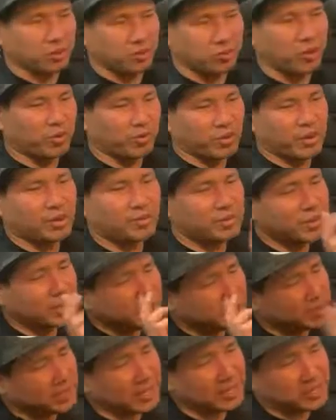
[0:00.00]

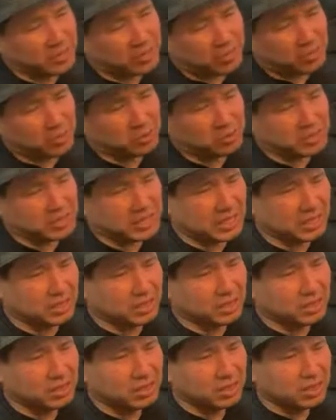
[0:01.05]
remember that you're
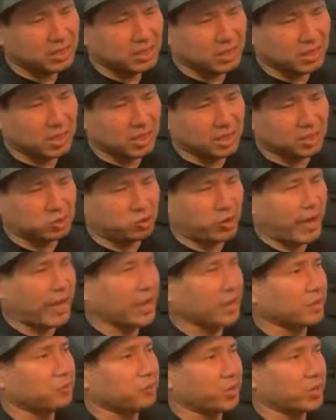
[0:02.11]
using the
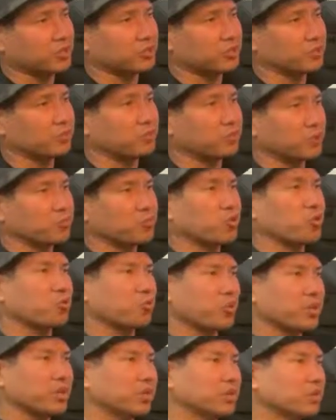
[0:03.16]
drag pressure from your
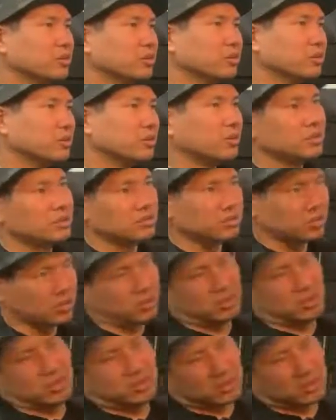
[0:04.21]
reel to